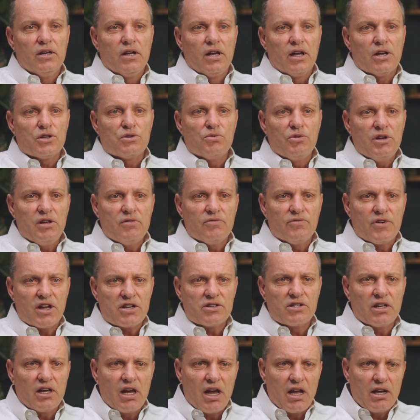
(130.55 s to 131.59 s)
As we
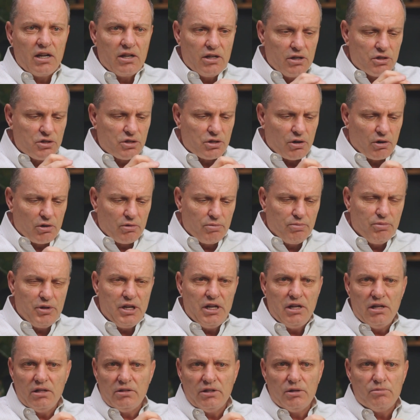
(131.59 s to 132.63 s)
investigated and started
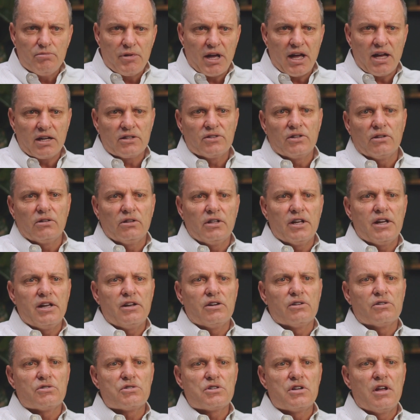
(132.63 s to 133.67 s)
peeling back the
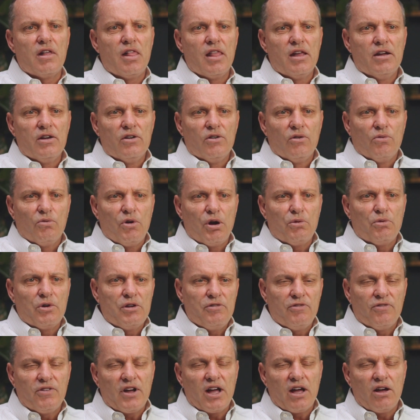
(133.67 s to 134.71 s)
layers, what we
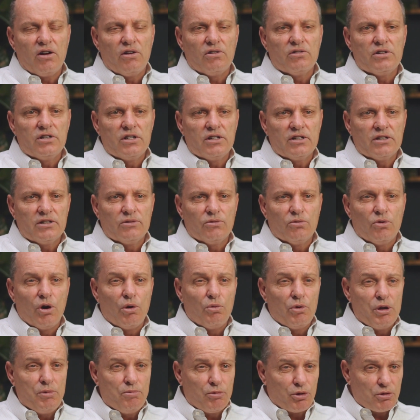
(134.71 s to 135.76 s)
found, what
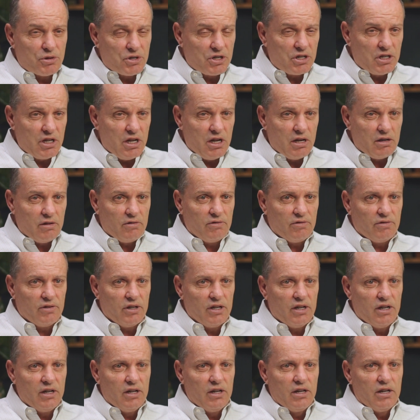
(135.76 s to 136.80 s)
we perceive,
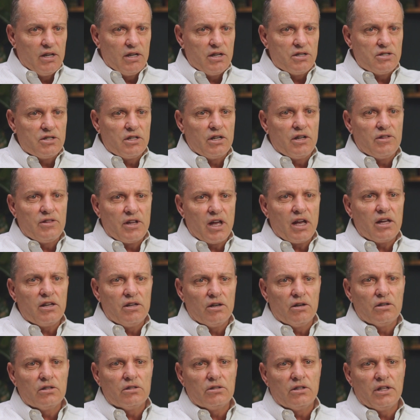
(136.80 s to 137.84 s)
is that in that
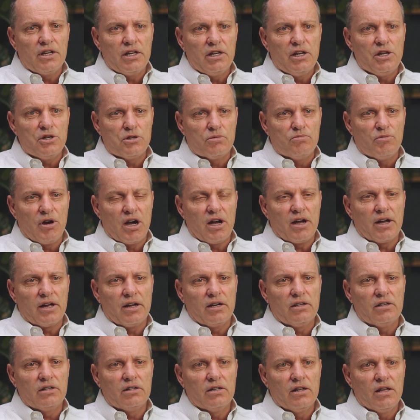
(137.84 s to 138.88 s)
young lady's
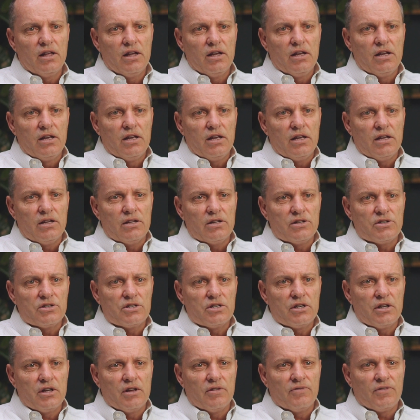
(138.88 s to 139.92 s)
mind
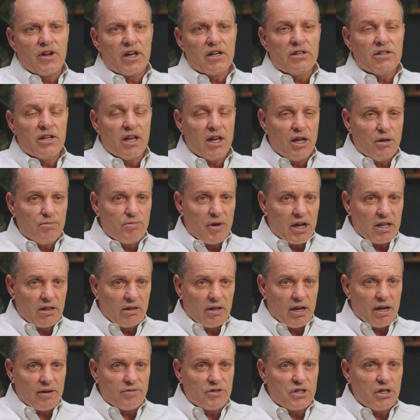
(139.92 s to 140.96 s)
is, if I take my
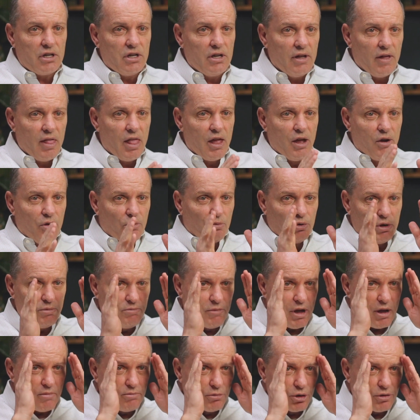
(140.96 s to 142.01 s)
life, see,
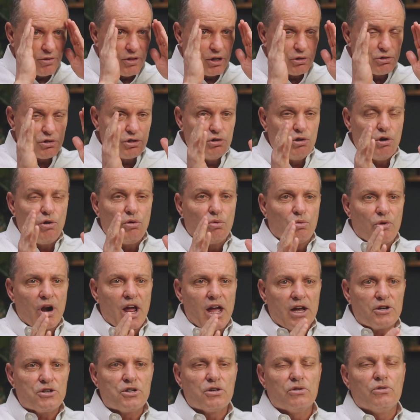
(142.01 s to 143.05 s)
remember, there's no
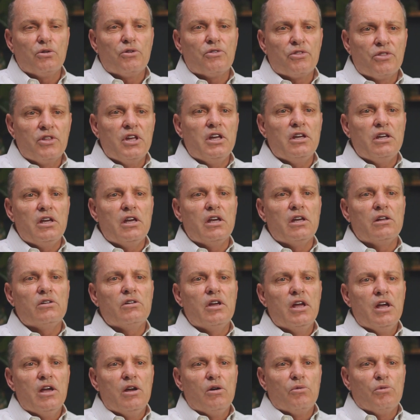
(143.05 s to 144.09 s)
rational thinking
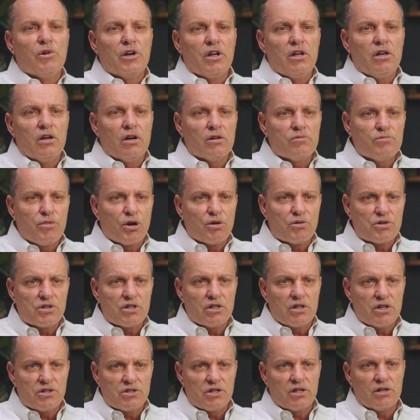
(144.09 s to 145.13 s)
when a young
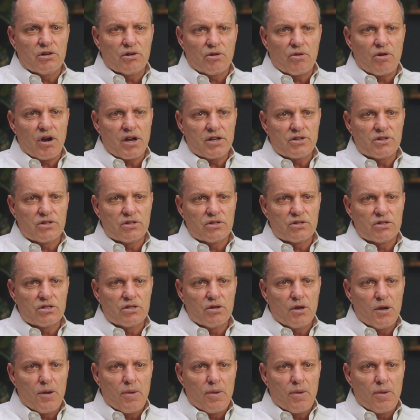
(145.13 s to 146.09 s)
person is in a crisis.